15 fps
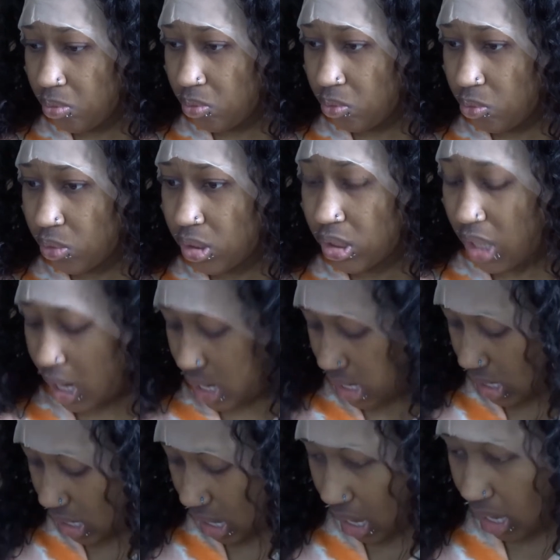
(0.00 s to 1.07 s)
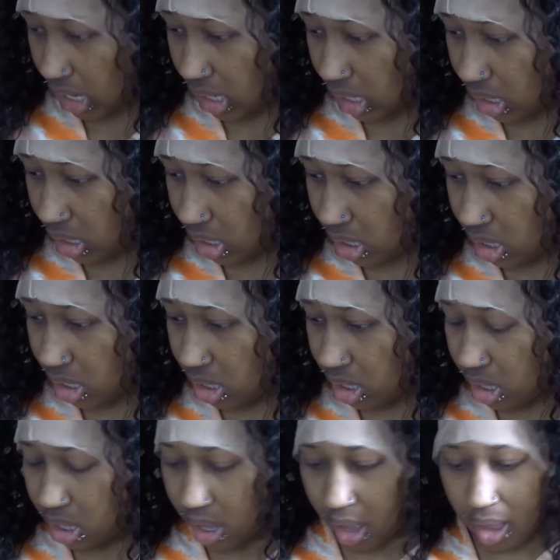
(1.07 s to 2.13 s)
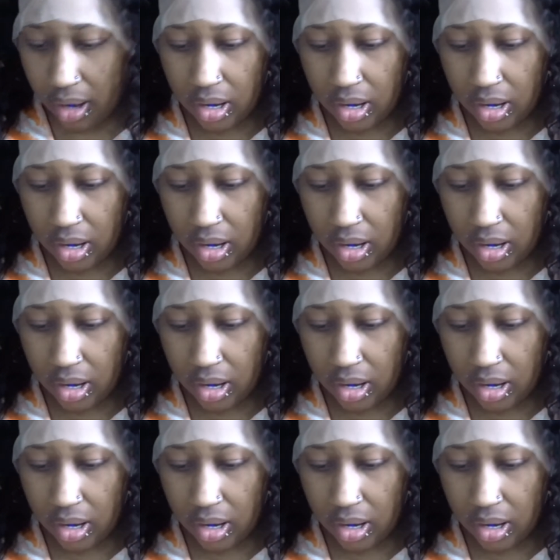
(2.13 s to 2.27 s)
Which I ain't hating. I